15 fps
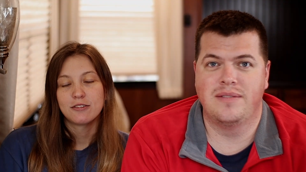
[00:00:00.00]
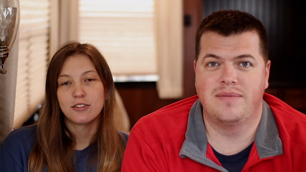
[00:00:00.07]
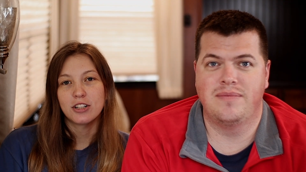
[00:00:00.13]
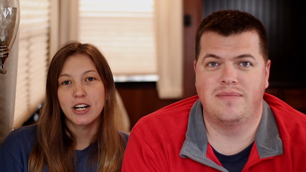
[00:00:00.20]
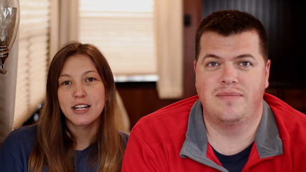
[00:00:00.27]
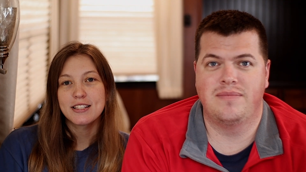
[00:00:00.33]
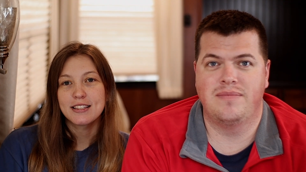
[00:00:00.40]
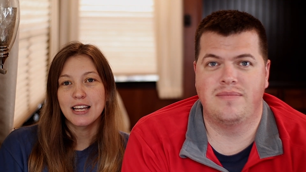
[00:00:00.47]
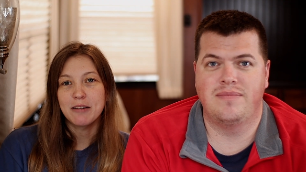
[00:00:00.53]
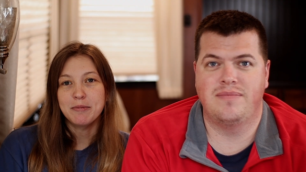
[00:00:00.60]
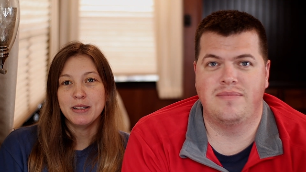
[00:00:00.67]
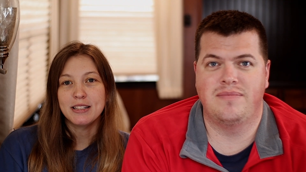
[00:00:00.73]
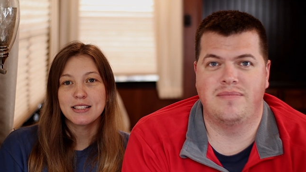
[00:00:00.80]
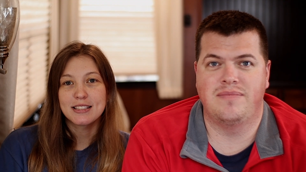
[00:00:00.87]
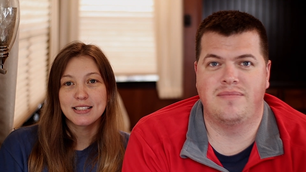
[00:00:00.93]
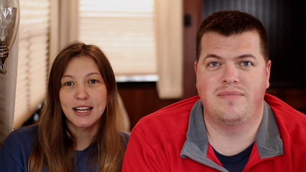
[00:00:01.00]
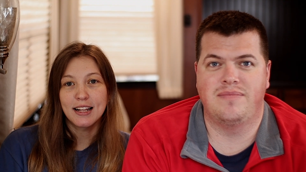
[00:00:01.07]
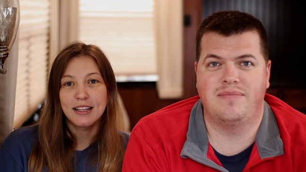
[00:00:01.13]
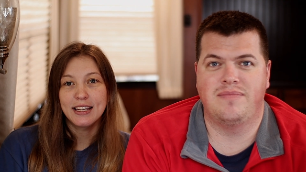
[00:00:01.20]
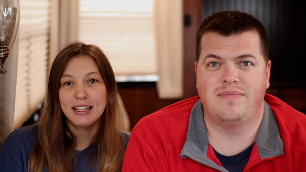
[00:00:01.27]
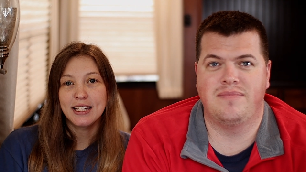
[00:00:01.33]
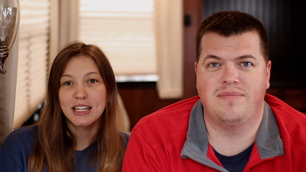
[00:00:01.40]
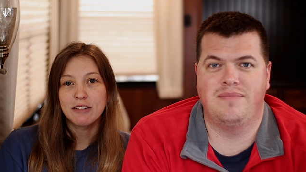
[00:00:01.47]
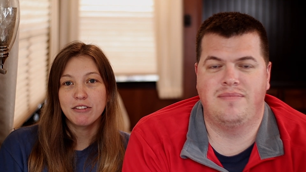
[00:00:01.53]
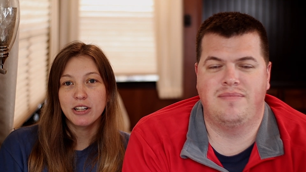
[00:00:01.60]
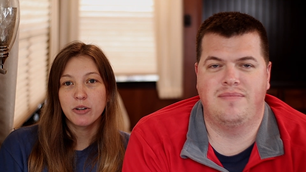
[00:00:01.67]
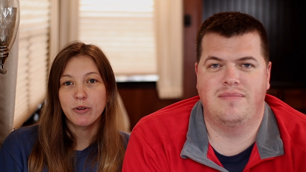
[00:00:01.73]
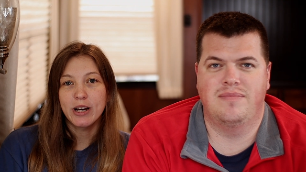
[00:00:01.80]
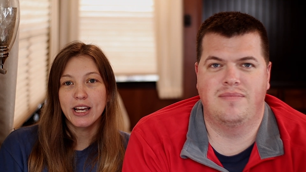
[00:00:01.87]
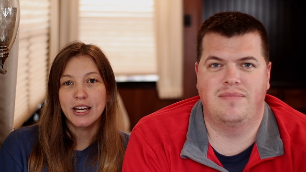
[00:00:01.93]
Speaker 1: For us, that means selling, giving
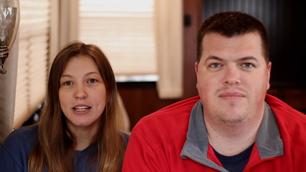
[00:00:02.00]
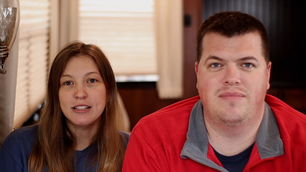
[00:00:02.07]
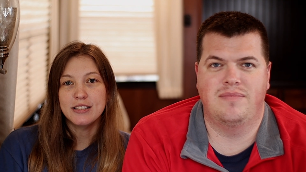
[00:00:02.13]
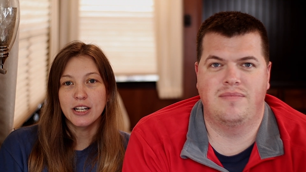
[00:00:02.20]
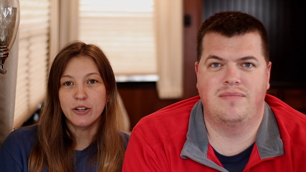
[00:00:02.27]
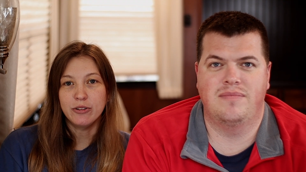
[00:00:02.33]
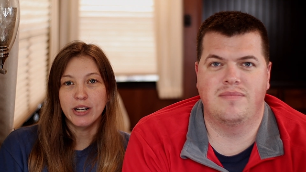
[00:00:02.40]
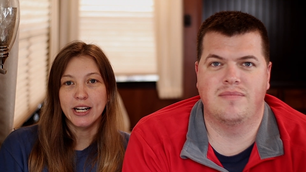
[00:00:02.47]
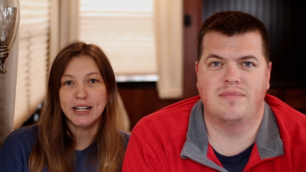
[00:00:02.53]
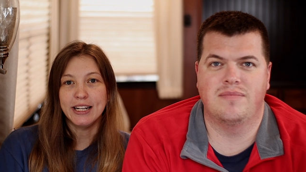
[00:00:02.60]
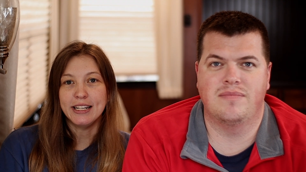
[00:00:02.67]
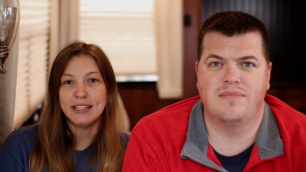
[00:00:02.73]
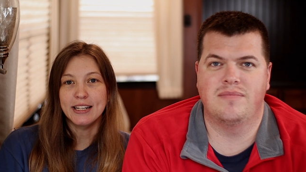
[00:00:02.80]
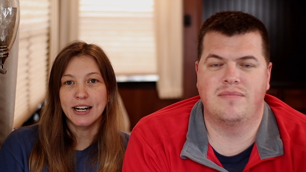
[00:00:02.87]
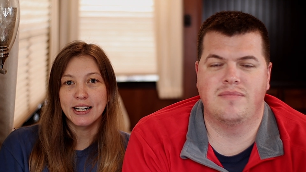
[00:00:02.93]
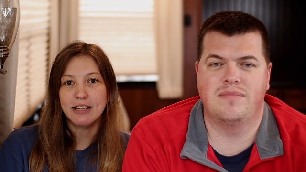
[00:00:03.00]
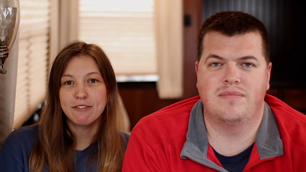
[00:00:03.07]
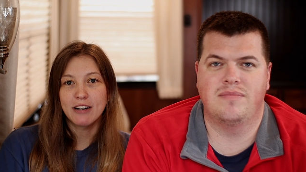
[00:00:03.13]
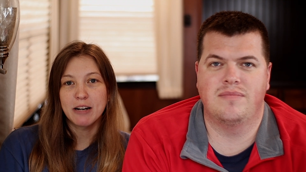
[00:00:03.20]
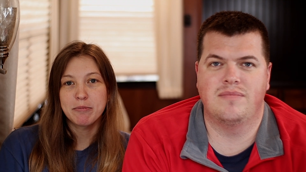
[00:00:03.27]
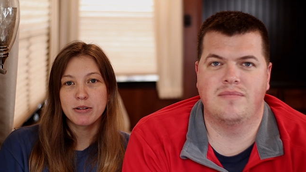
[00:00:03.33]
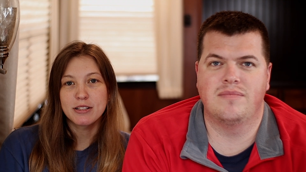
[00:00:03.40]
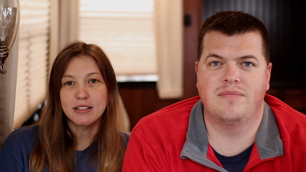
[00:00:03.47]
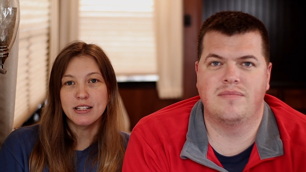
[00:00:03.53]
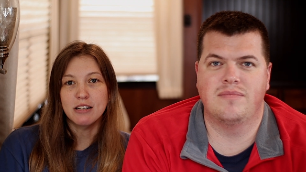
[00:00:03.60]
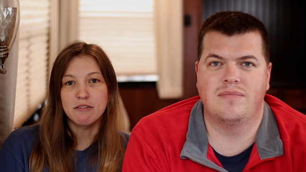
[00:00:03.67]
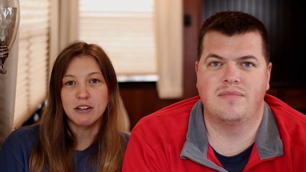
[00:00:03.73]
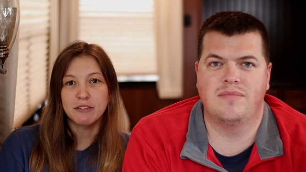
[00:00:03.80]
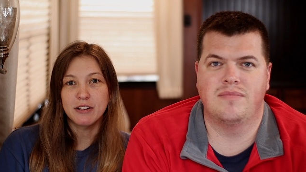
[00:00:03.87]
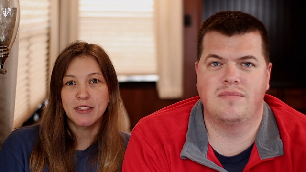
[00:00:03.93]
away, and donating 95%
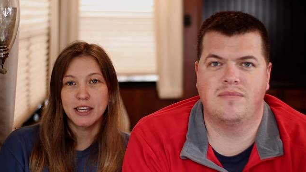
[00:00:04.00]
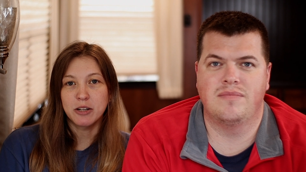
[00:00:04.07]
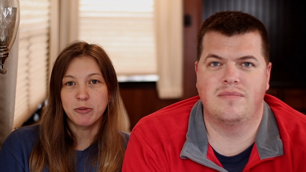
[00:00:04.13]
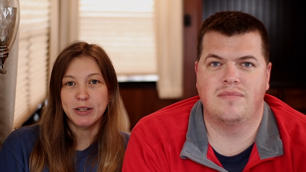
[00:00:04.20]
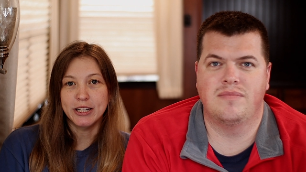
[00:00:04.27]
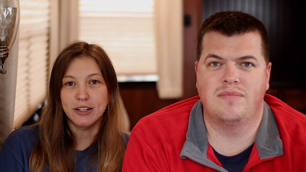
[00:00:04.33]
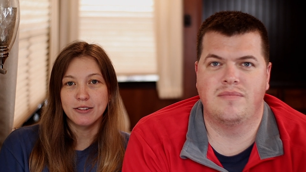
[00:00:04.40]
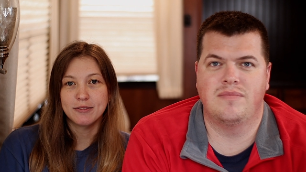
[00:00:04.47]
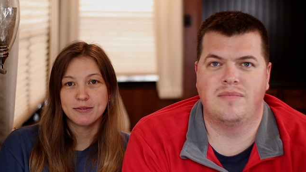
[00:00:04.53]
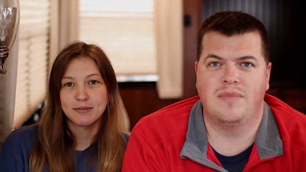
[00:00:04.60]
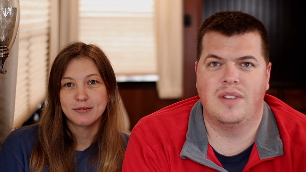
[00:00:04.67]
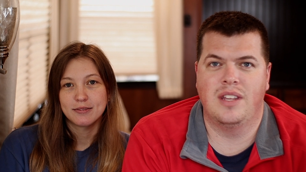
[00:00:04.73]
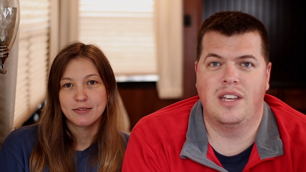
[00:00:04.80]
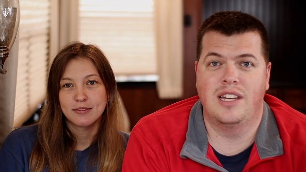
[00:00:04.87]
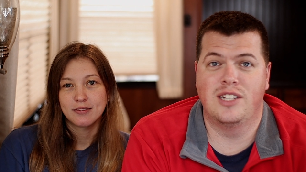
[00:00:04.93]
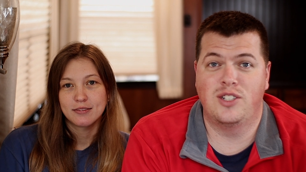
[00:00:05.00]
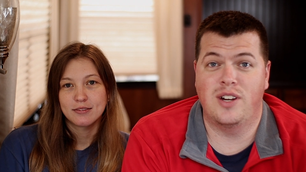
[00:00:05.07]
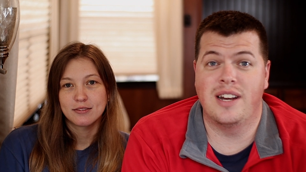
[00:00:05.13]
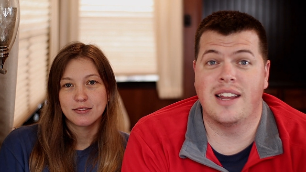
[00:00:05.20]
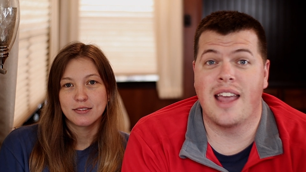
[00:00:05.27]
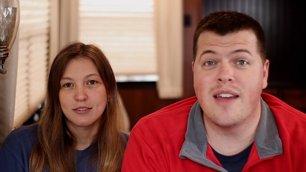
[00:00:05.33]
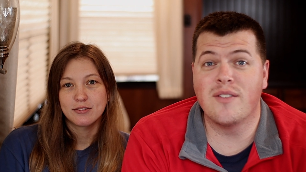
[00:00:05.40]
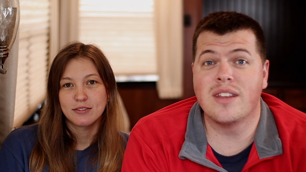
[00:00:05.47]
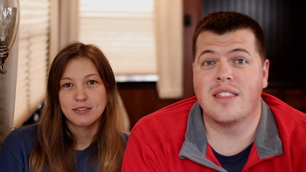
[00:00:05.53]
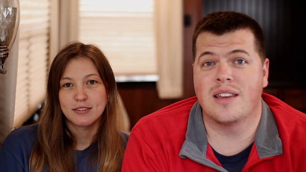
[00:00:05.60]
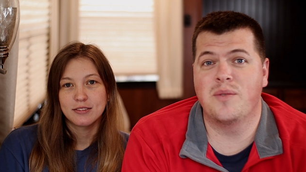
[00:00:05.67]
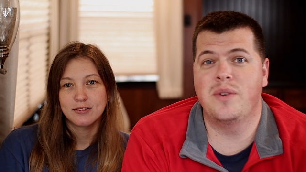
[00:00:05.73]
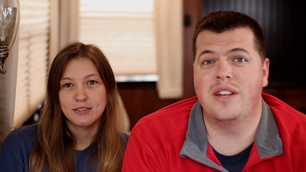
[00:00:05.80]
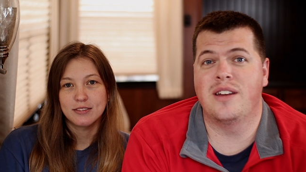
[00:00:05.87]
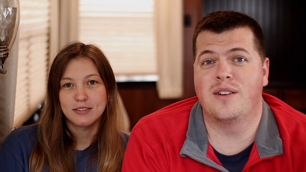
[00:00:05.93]
of everything we own,
Speaker 2: trading everything
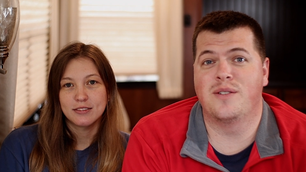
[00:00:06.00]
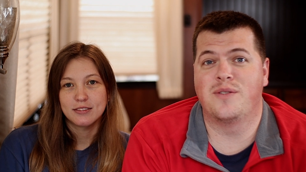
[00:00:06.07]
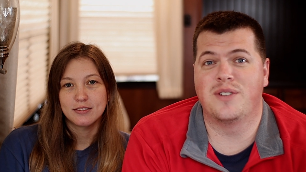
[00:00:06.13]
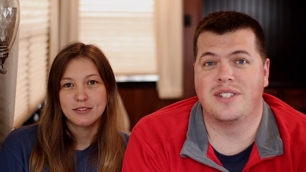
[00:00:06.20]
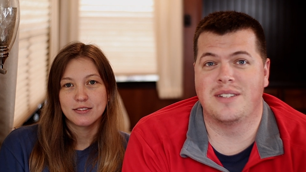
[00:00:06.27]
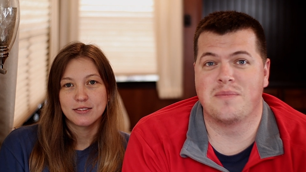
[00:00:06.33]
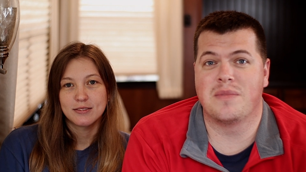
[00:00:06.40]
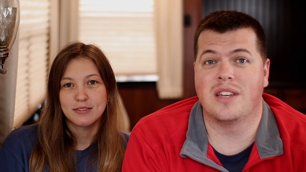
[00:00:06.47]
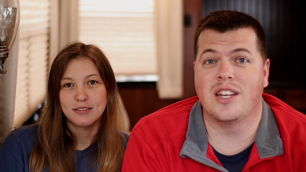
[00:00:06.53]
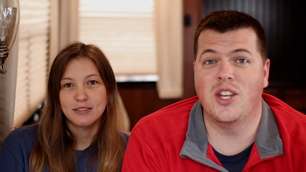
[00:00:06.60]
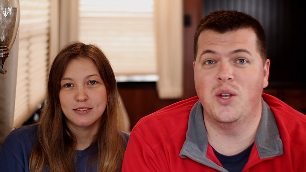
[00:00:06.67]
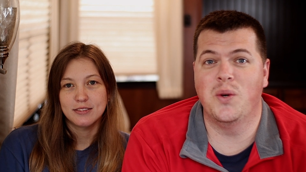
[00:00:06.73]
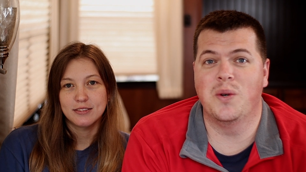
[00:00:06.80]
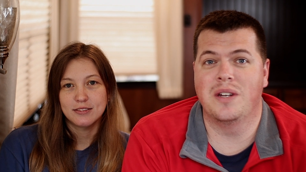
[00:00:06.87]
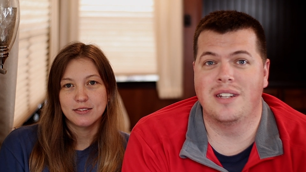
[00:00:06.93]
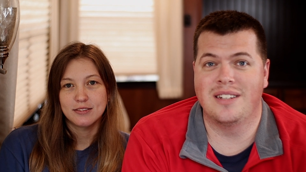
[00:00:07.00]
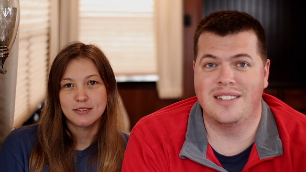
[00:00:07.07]
we know for something new and